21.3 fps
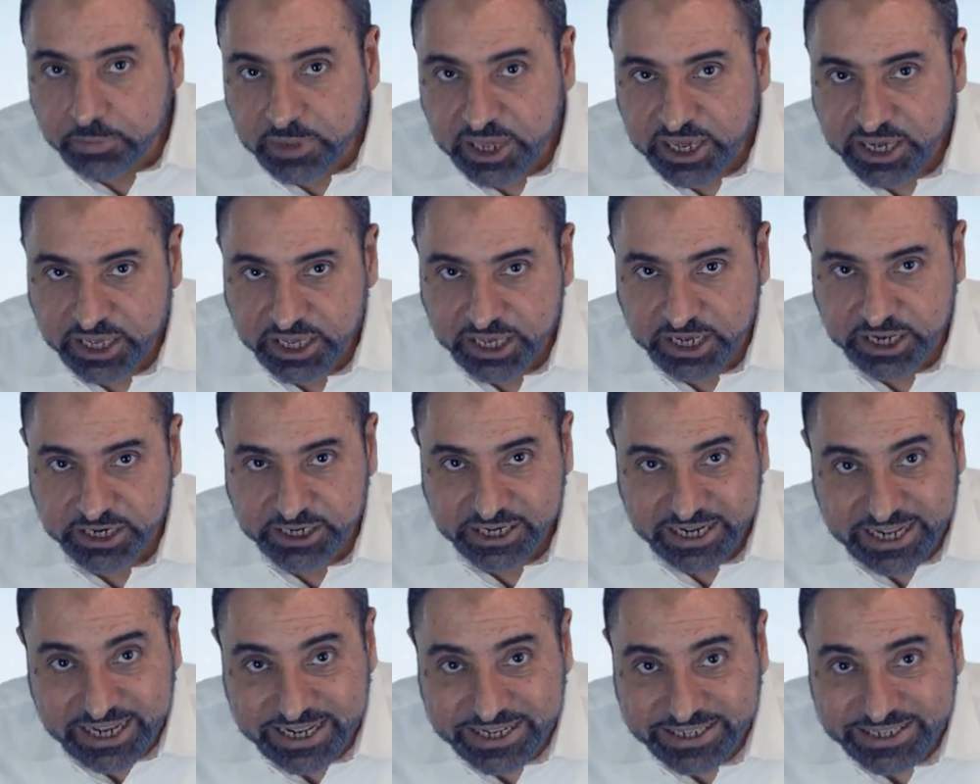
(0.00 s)
to make
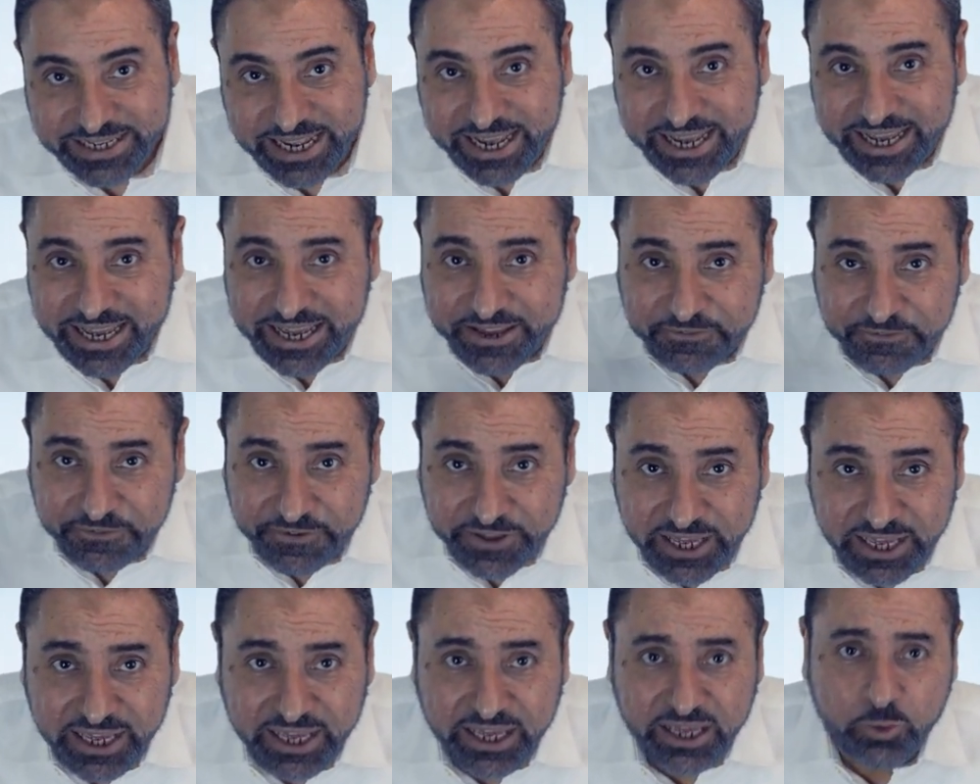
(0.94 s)
here is, if
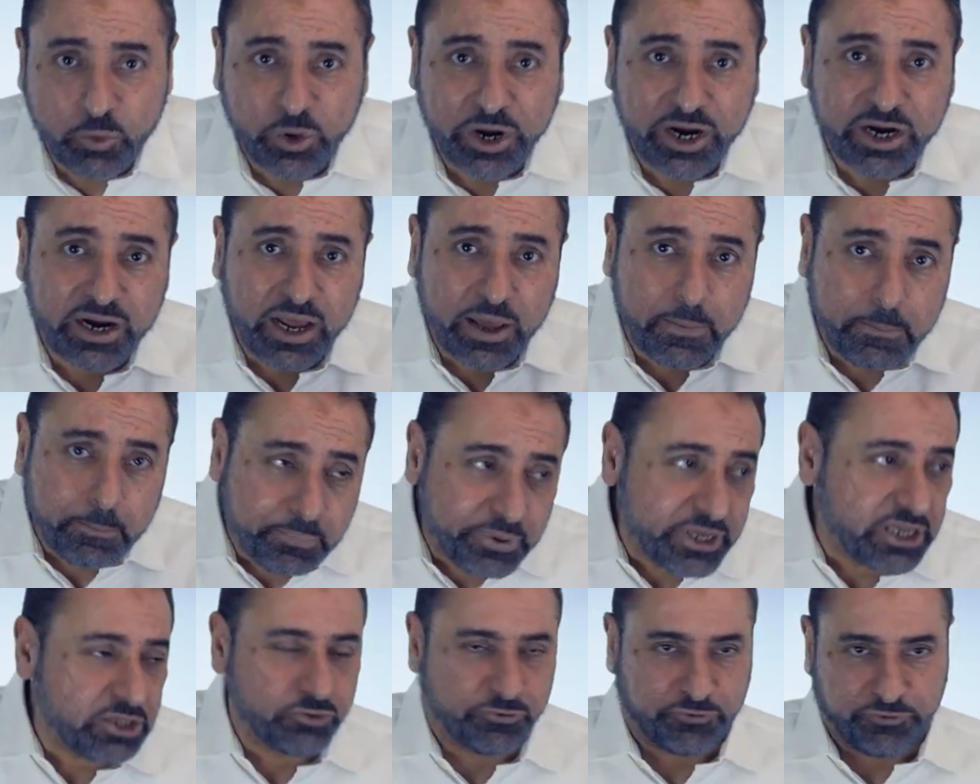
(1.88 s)
he were a
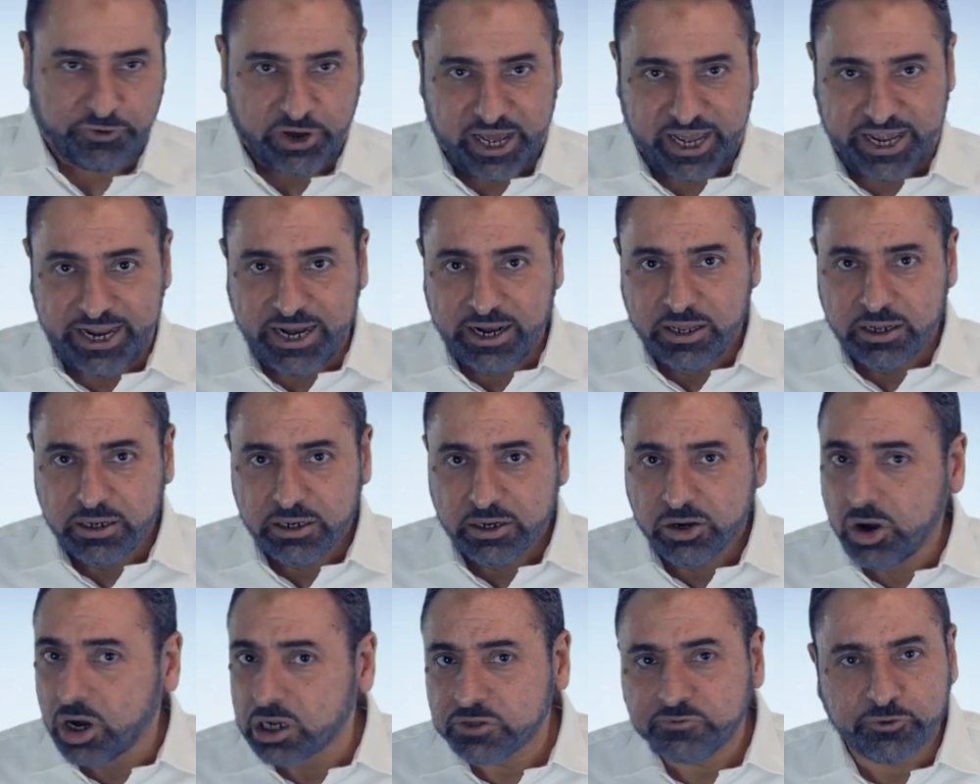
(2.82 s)
pedophile,
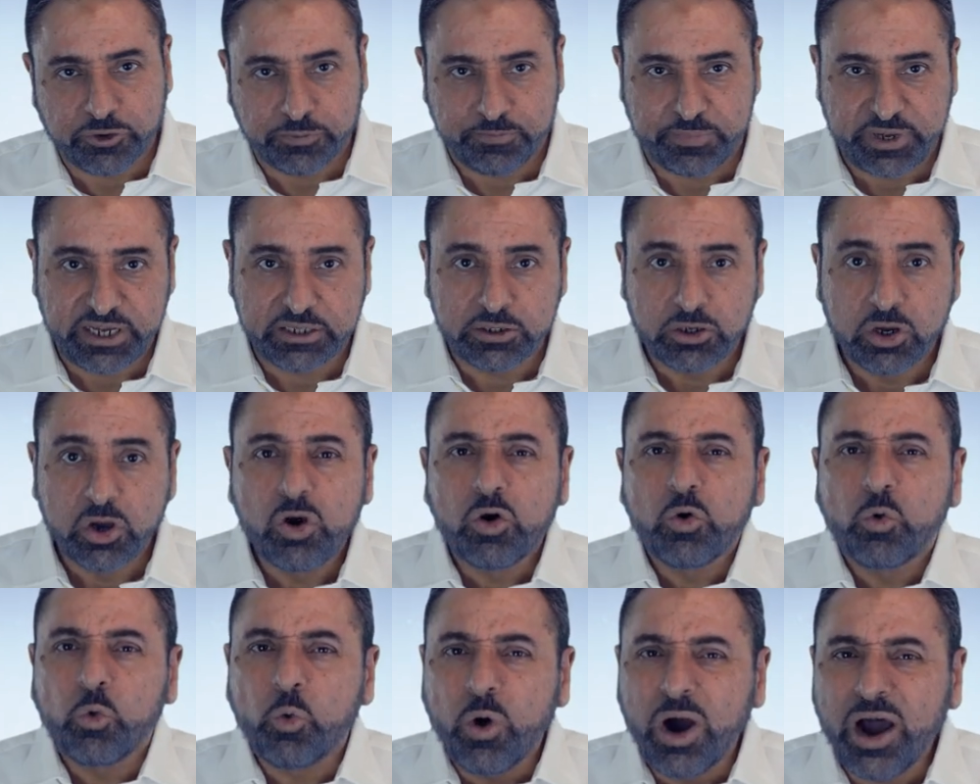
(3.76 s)
God forbid,
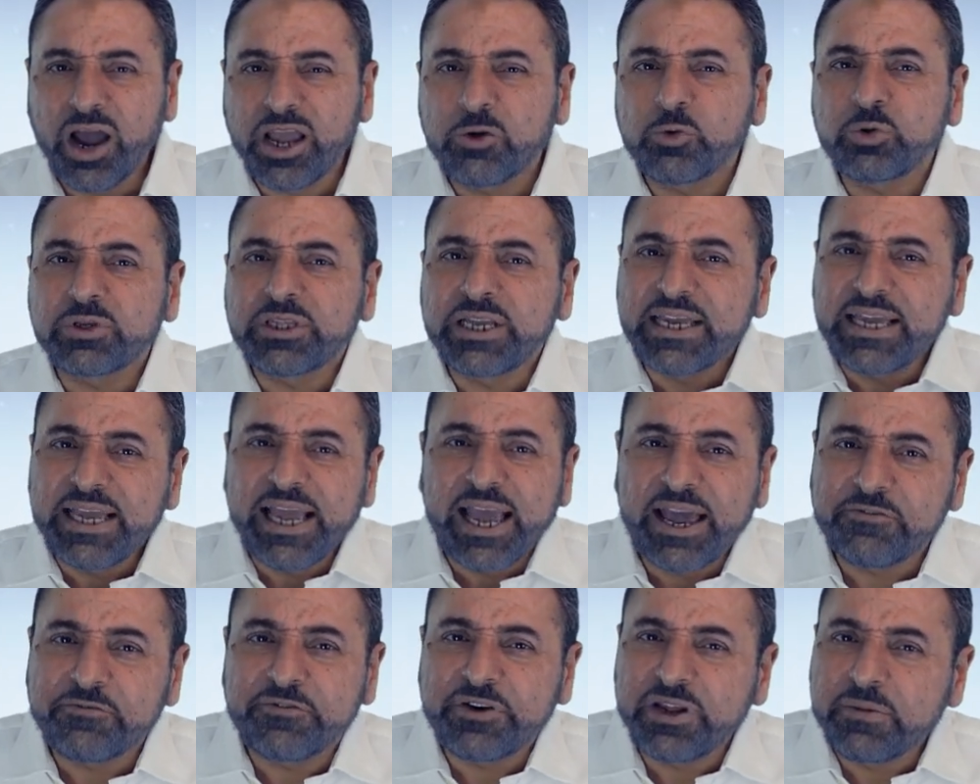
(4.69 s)
why would he
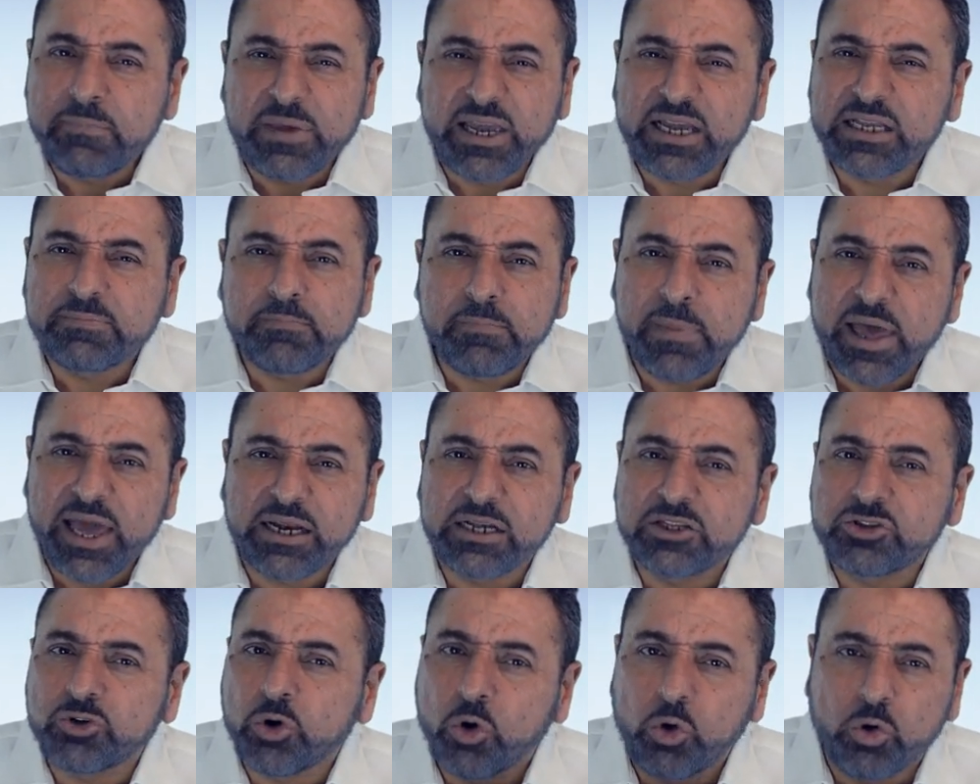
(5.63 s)
have remained
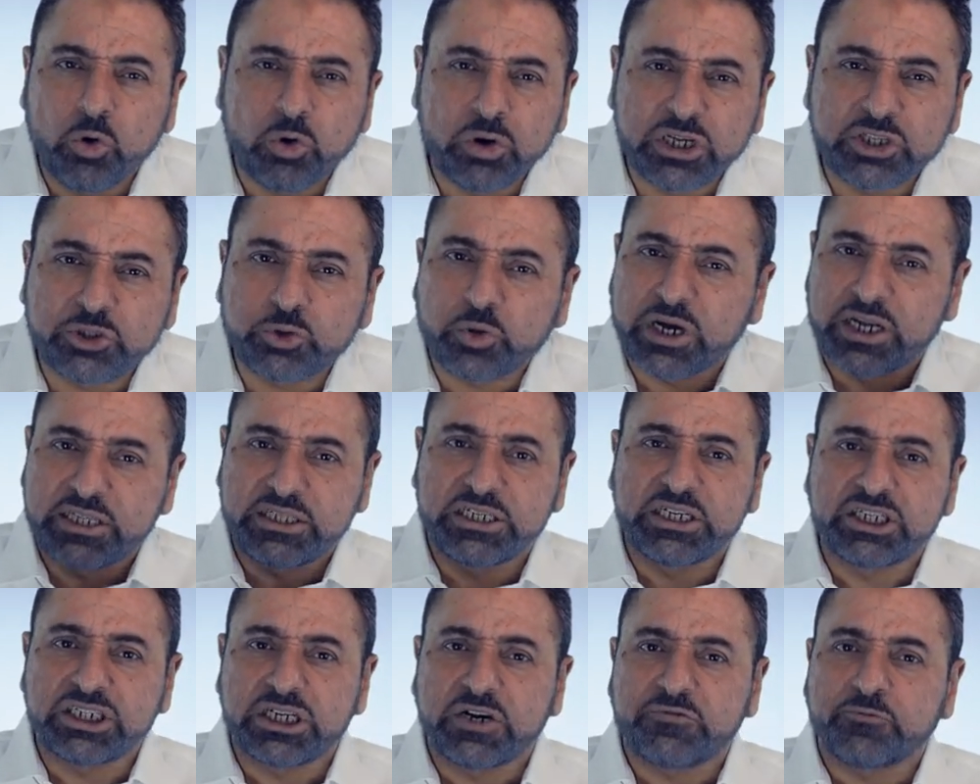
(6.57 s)
married only to
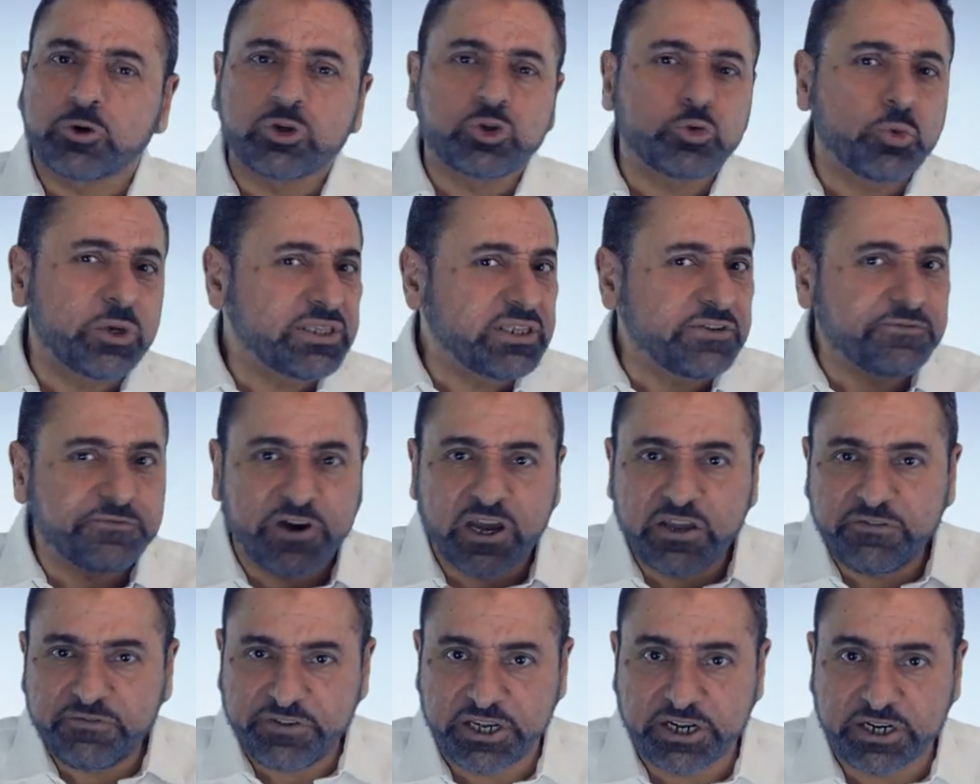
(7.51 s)
Khadija for
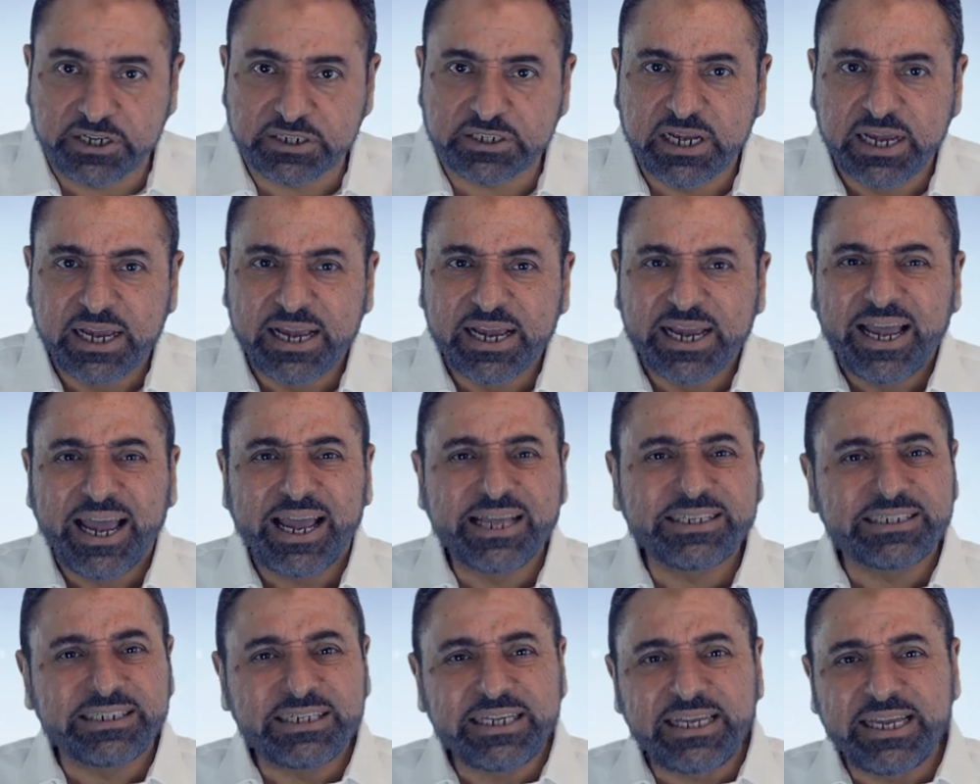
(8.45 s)
25 years
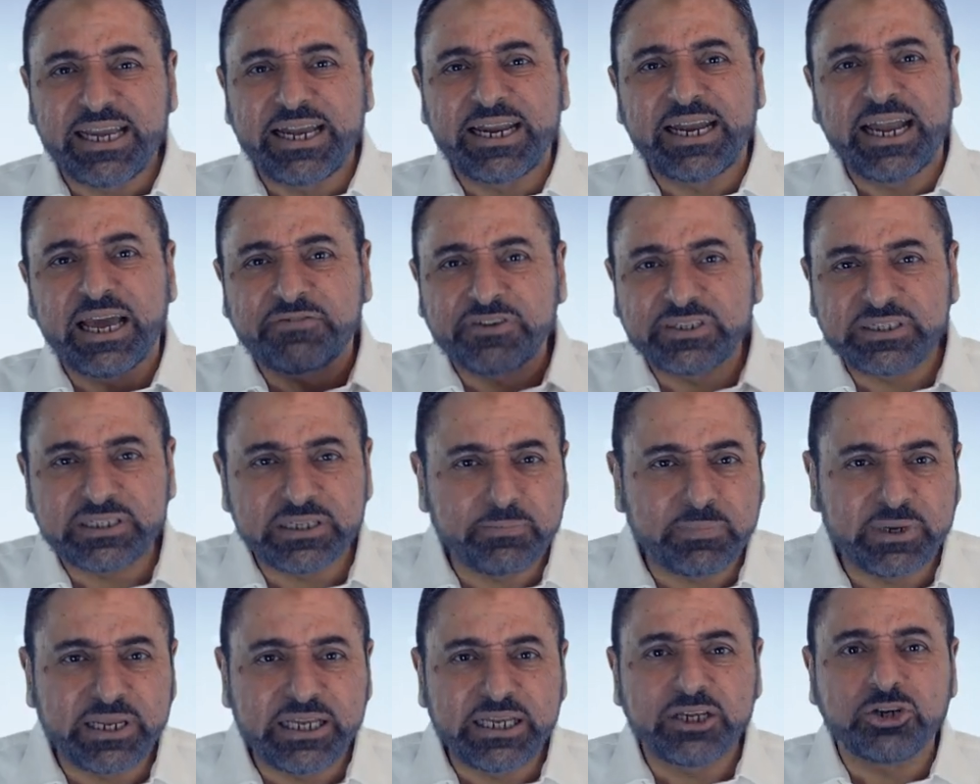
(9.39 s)
as she
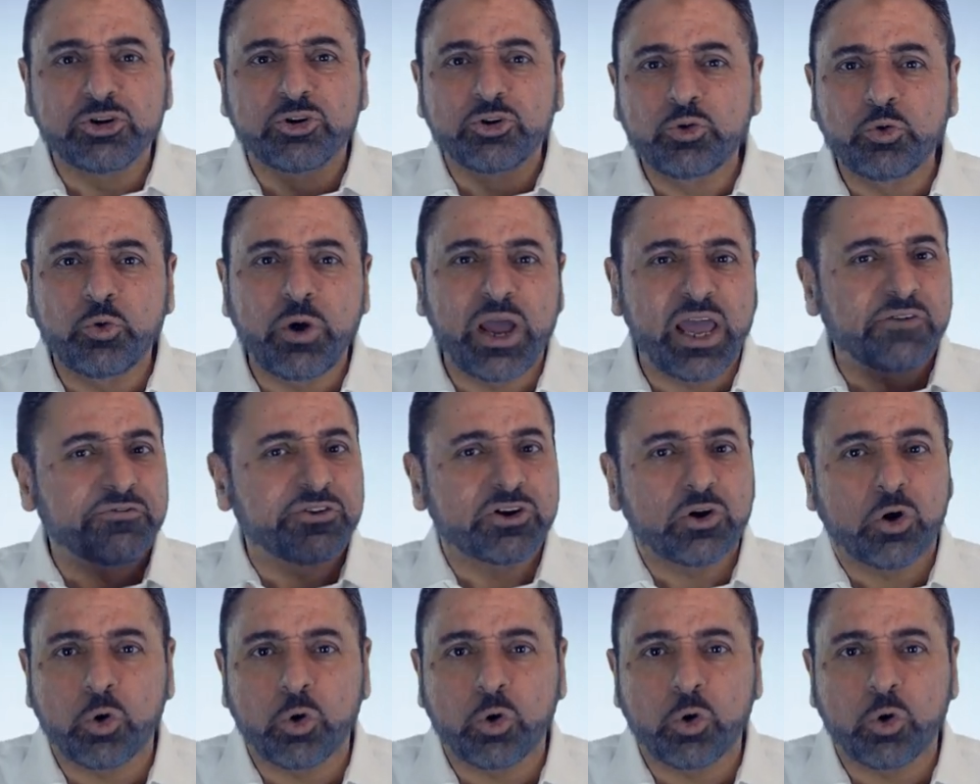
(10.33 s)
inevitably grew ever